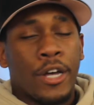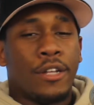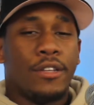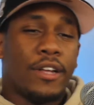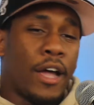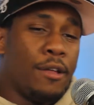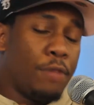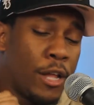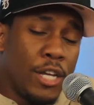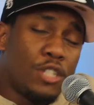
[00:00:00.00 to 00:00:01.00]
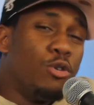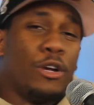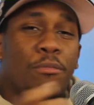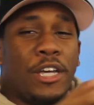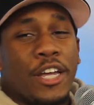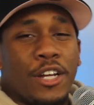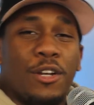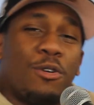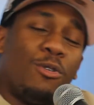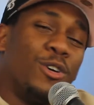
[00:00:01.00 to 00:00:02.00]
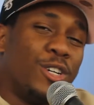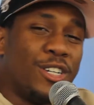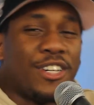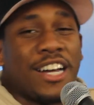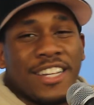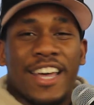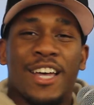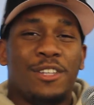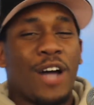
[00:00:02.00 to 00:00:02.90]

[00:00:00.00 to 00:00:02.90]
in, at least do it at the beginning of the quarter, not the end.